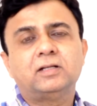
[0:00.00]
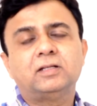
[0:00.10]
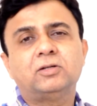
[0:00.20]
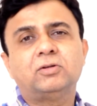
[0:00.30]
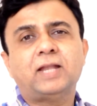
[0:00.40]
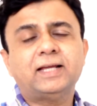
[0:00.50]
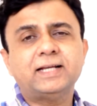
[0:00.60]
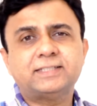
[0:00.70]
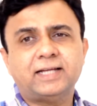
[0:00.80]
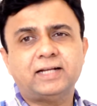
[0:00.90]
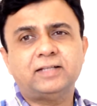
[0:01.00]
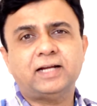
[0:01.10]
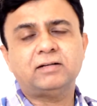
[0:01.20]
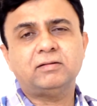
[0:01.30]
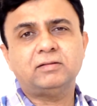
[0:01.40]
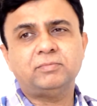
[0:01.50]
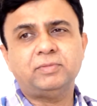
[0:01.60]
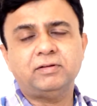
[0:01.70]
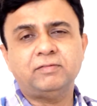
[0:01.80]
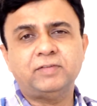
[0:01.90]
Uh, like I said that
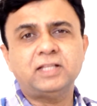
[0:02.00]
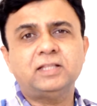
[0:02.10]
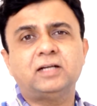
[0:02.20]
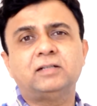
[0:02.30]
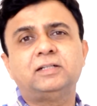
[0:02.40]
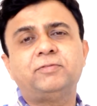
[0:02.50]
within the